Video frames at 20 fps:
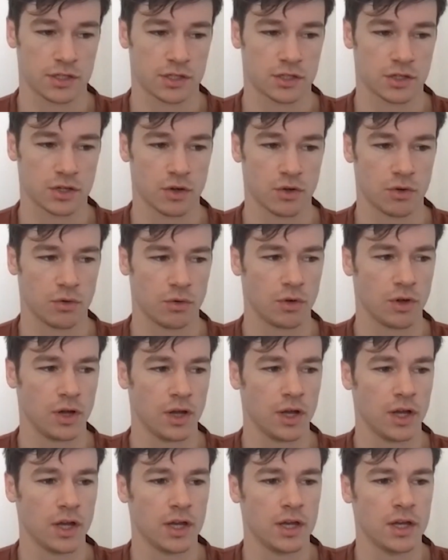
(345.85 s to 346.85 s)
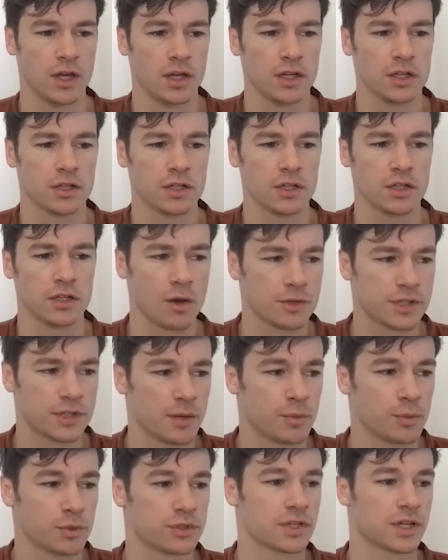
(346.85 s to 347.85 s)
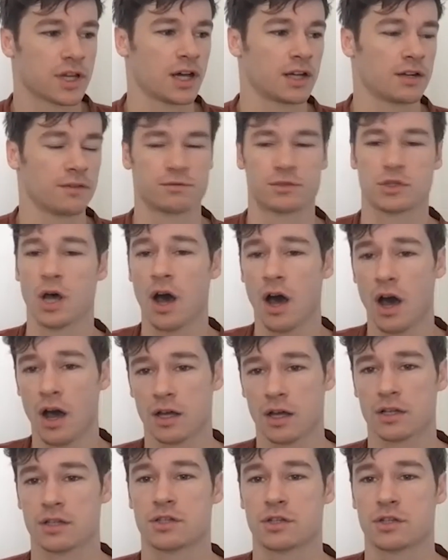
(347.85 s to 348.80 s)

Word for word: So, yeah. You know, I was able to kind of talk